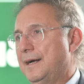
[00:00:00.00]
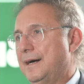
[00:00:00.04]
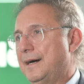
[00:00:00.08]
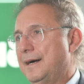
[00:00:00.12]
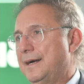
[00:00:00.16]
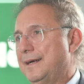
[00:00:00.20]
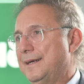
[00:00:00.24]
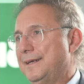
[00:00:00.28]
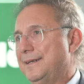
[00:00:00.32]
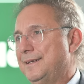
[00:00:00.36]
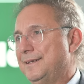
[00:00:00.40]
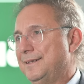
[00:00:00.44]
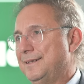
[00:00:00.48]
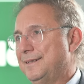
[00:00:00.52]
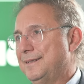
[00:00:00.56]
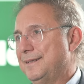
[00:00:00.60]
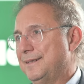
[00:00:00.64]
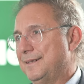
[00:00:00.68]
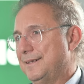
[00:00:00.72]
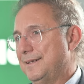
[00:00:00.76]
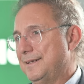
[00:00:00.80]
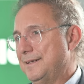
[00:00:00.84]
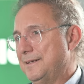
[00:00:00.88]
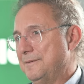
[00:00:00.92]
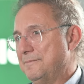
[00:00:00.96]
and
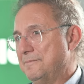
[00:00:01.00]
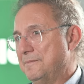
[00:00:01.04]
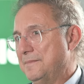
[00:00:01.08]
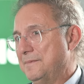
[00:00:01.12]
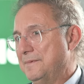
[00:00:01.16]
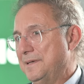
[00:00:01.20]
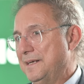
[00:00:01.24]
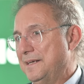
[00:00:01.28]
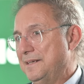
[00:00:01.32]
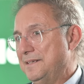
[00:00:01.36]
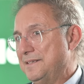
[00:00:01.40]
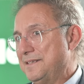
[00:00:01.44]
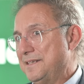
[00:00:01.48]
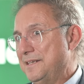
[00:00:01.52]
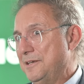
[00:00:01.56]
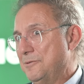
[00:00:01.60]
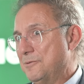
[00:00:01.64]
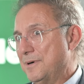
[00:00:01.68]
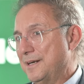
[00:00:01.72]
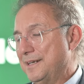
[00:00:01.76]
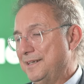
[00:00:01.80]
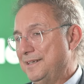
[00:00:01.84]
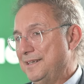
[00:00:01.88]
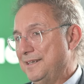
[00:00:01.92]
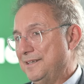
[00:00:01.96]
see
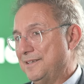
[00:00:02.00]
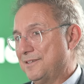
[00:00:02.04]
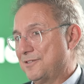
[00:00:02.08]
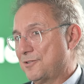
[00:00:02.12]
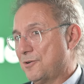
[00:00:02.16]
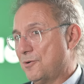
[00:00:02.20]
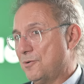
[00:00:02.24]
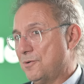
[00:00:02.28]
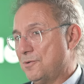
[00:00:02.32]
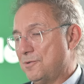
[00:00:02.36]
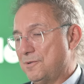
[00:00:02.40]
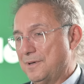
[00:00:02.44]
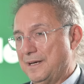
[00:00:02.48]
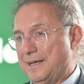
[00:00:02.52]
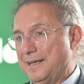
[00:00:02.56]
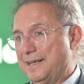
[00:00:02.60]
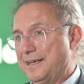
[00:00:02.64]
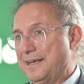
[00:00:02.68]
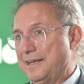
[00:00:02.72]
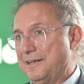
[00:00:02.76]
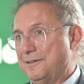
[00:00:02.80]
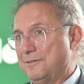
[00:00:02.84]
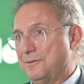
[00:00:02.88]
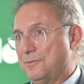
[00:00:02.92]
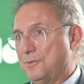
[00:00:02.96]
what it is. So
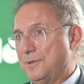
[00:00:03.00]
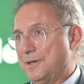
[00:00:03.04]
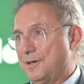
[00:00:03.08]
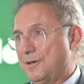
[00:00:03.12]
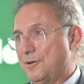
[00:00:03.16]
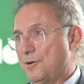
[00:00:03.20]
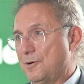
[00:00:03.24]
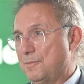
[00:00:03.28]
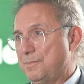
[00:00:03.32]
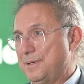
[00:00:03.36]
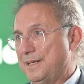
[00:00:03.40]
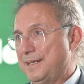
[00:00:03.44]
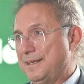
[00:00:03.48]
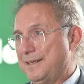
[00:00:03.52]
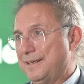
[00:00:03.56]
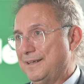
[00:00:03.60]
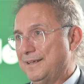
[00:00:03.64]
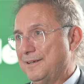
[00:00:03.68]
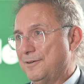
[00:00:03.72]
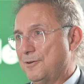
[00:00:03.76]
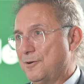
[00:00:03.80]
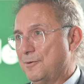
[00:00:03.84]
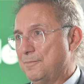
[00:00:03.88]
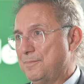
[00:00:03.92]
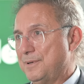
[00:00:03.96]
again, we're
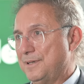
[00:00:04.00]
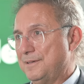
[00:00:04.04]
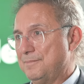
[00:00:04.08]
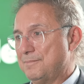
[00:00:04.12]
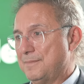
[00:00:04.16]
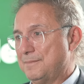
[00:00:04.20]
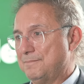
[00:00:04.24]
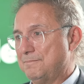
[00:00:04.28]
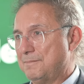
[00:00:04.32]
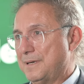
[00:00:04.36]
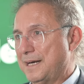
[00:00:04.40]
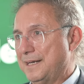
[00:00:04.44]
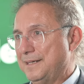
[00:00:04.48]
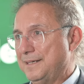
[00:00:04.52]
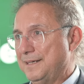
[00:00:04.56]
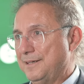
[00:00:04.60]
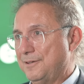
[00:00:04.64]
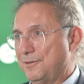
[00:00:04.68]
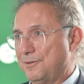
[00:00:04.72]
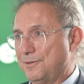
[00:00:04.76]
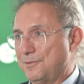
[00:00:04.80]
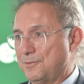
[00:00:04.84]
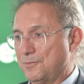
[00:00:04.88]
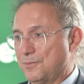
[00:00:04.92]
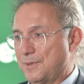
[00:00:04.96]
open-minded
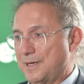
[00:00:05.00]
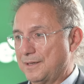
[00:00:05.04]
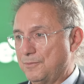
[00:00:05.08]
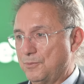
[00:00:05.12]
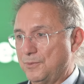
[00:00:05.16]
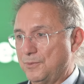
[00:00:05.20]
on what